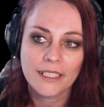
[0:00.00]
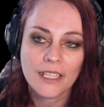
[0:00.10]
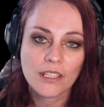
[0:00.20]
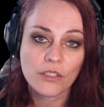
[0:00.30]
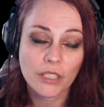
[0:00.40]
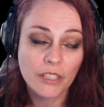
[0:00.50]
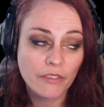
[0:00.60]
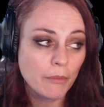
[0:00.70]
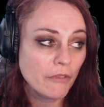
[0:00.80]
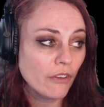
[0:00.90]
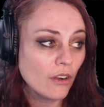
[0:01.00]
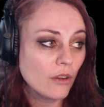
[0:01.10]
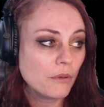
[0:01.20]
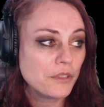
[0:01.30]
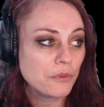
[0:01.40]
So give him a
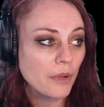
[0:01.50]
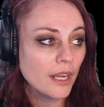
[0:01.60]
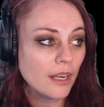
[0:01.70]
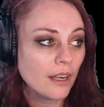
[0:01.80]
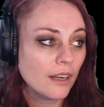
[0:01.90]
follow as well.